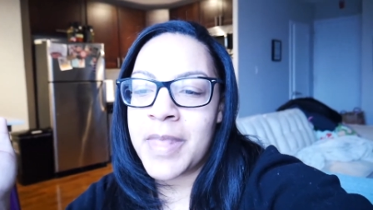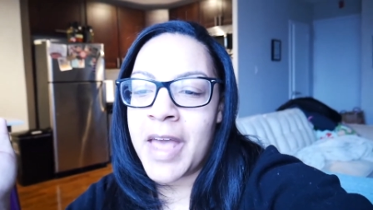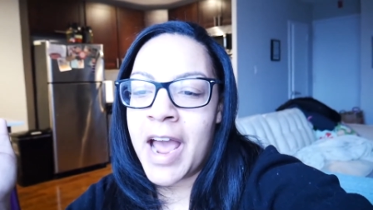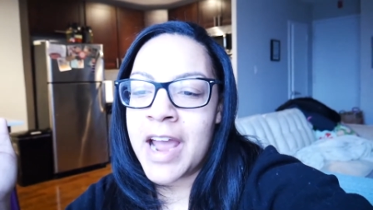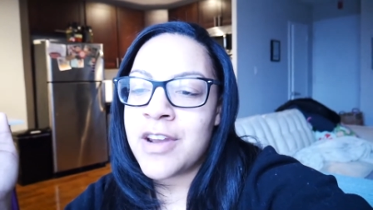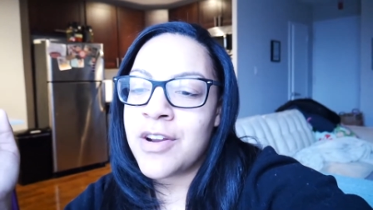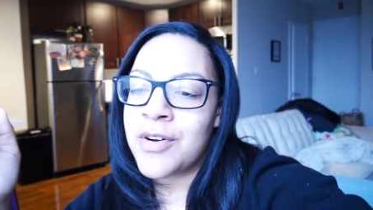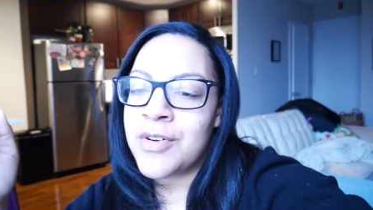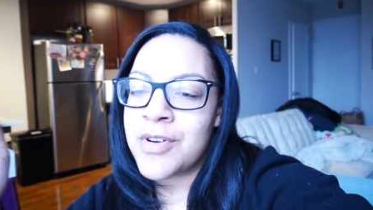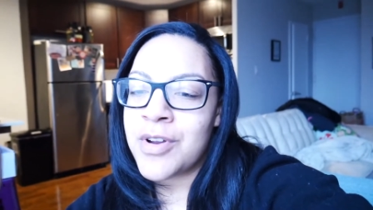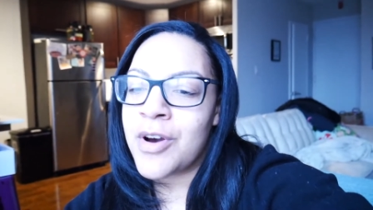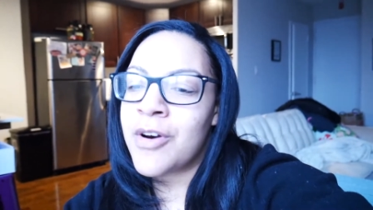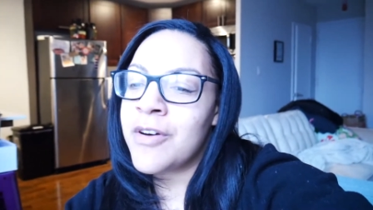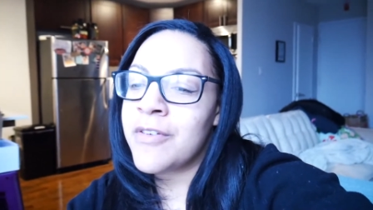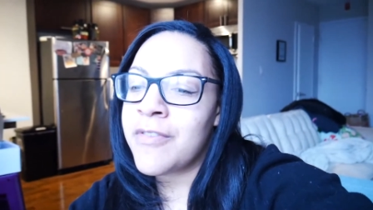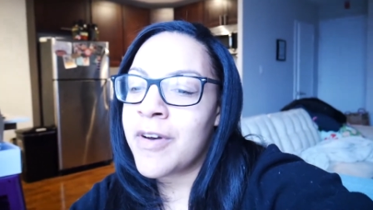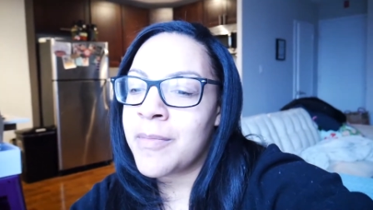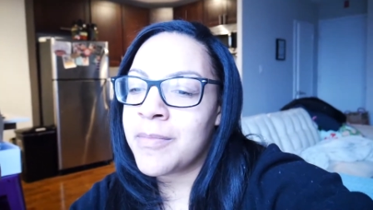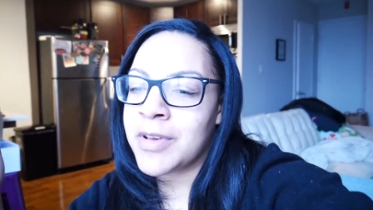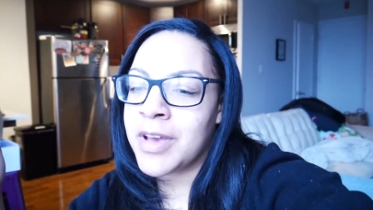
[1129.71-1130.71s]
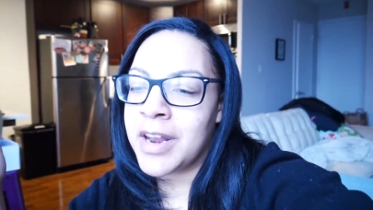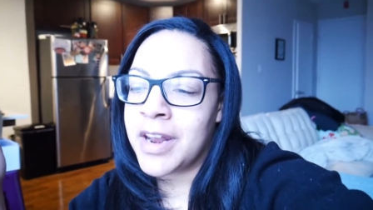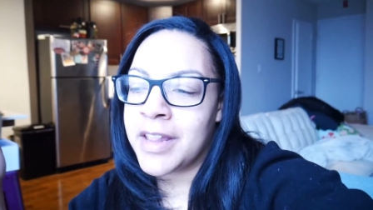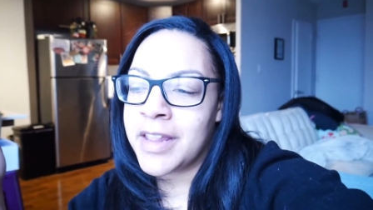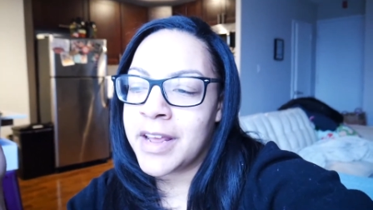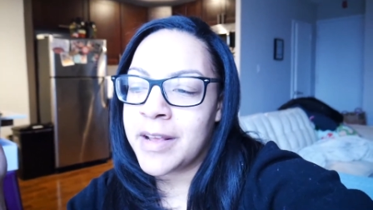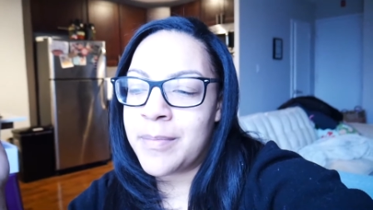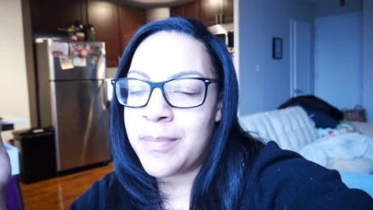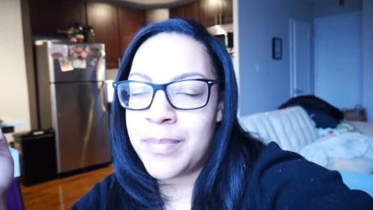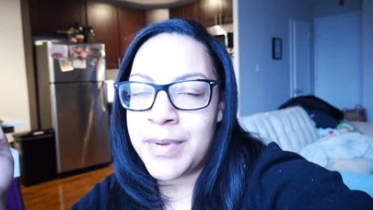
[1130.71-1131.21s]
I don't know if I'm gonna
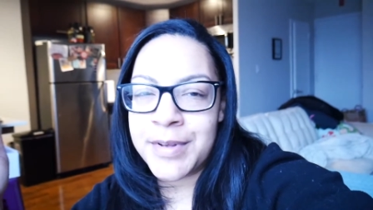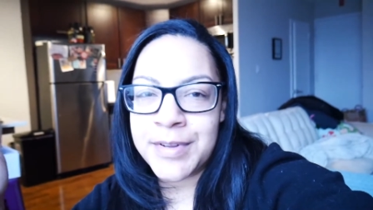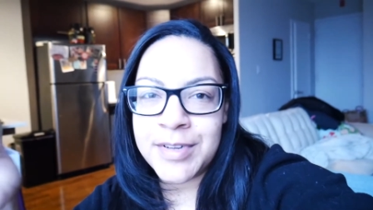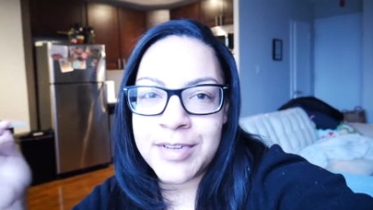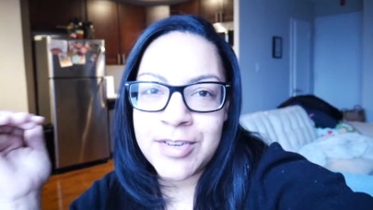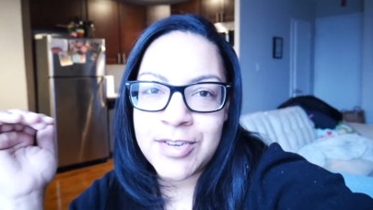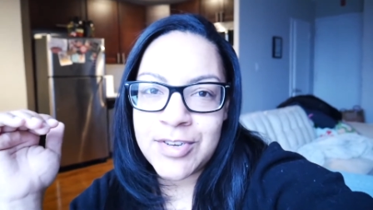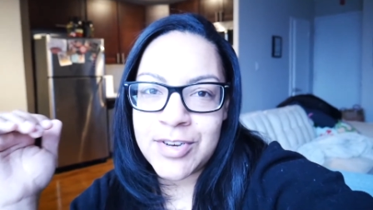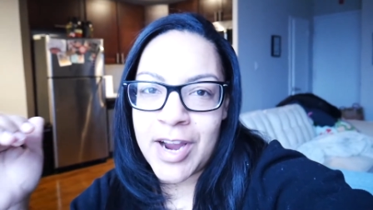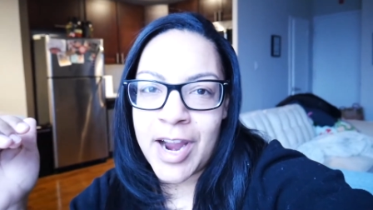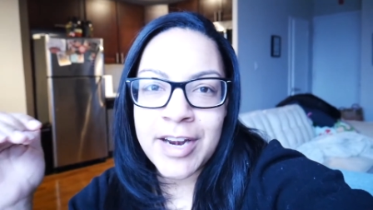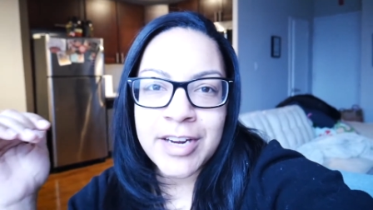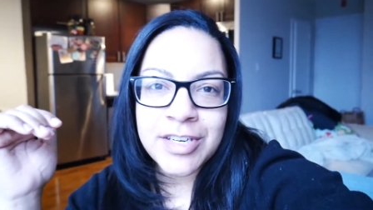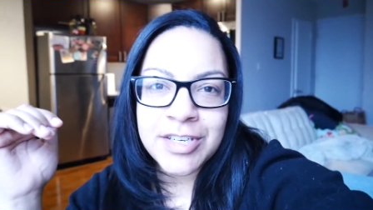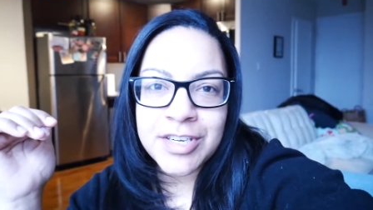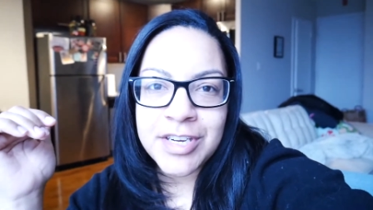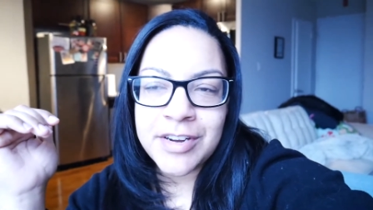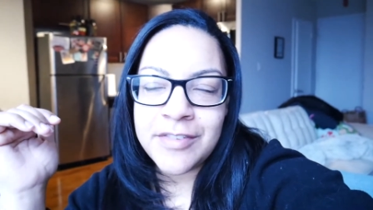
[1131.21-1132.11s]
like build a strategy